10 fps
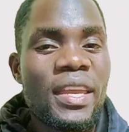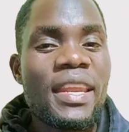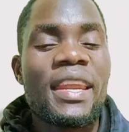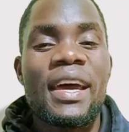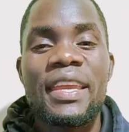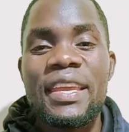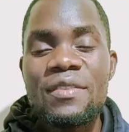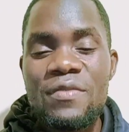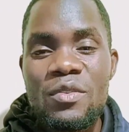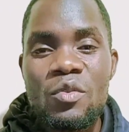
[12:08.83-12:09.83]
paid and I
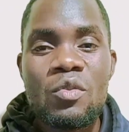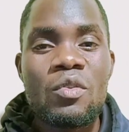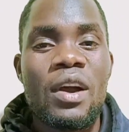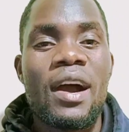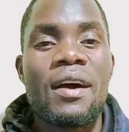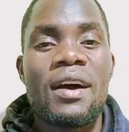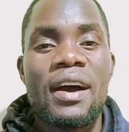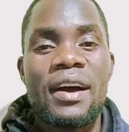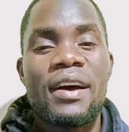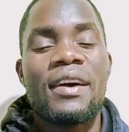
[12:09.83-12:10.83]
give you
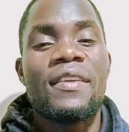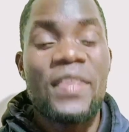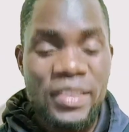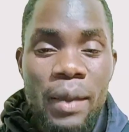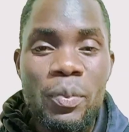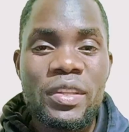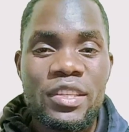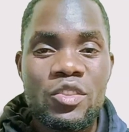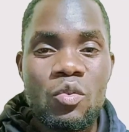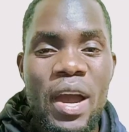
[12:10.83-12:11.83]
the support
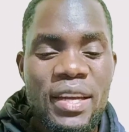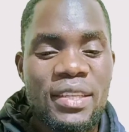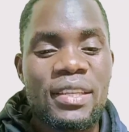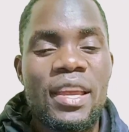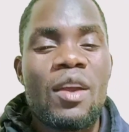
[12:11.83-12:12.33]
that you want,